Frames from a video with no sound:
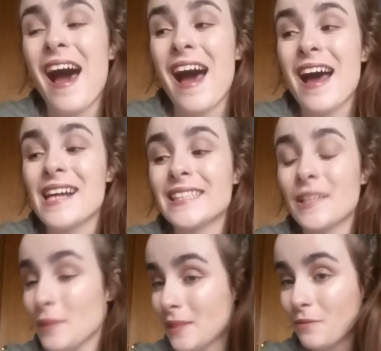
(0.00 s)
And
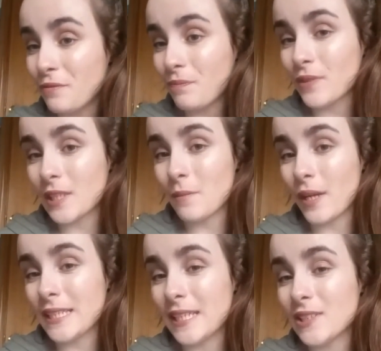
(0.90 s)
give me some some
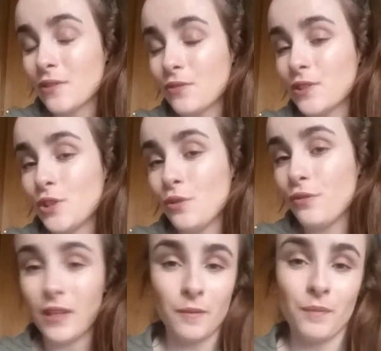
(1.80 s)
ideas to
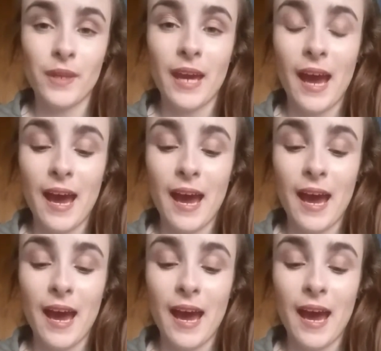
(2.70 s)
film.